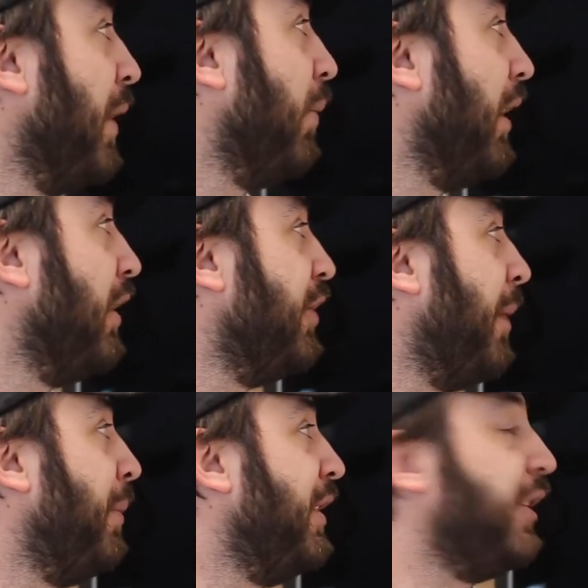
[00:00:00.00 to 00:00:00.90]
we're going to
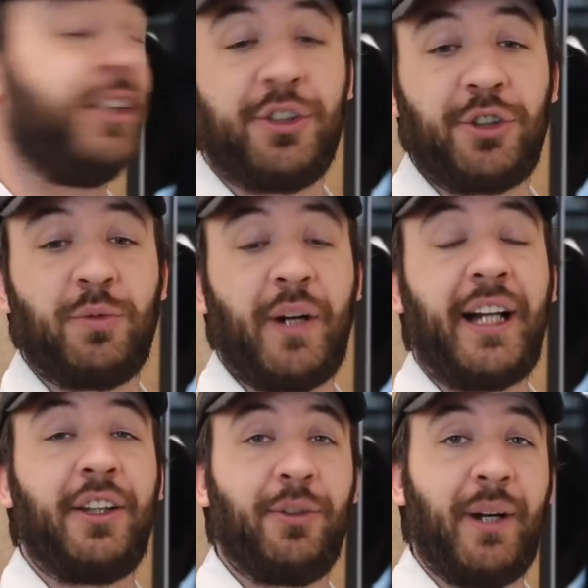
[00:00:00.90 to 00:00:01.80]
jump into your
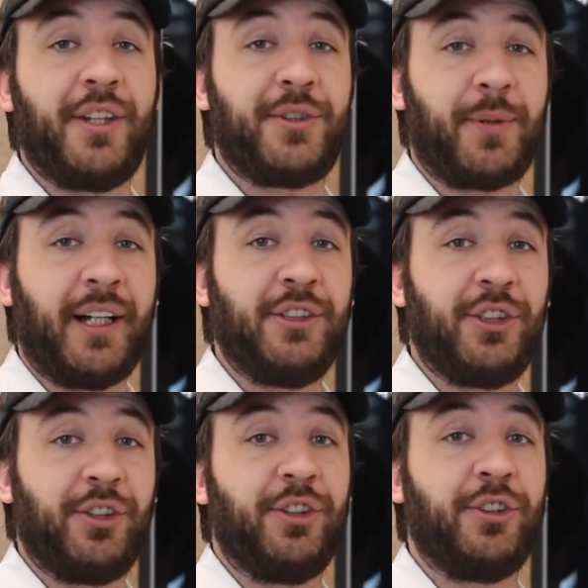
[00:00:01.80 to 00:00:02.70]
direct threats, right?
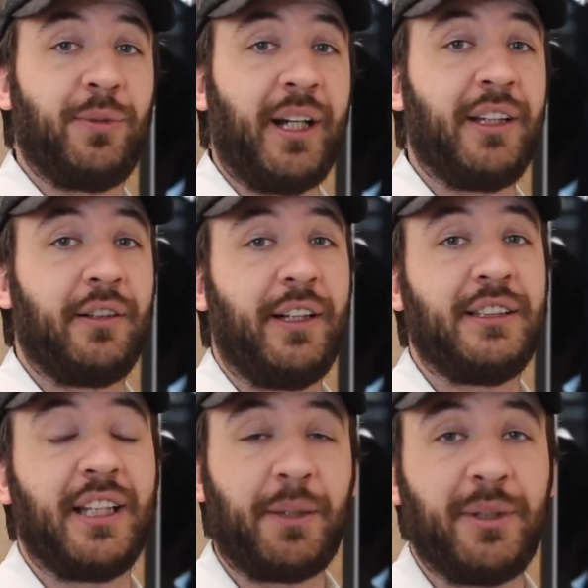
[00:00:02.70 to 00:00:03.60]
So your direct
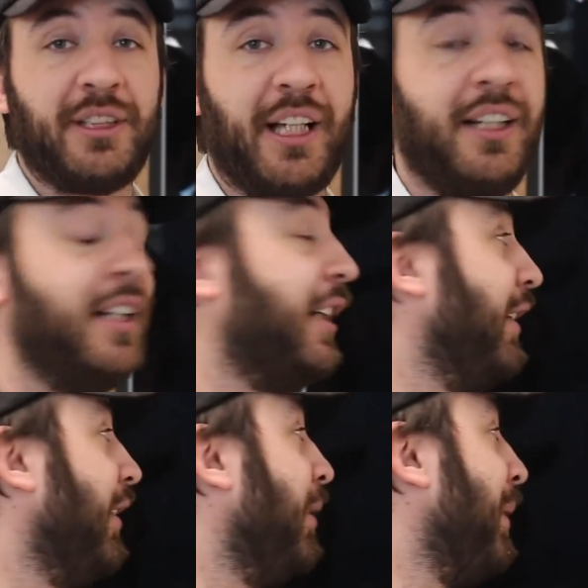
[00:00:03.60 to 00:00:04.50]
threats, like we said,
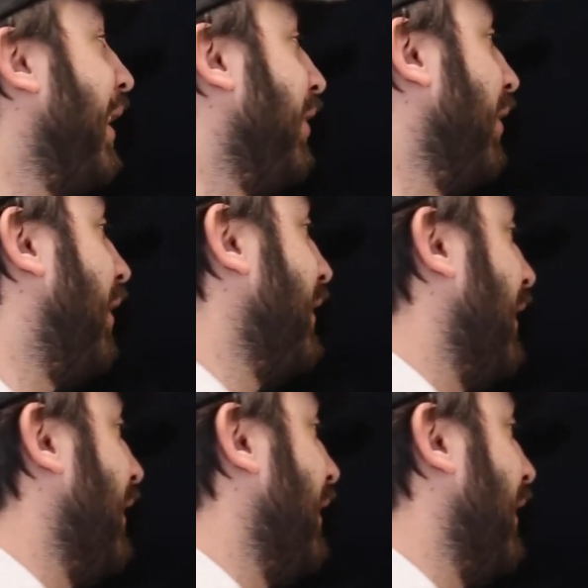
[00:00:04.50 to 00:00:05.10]
they're going to be other lawn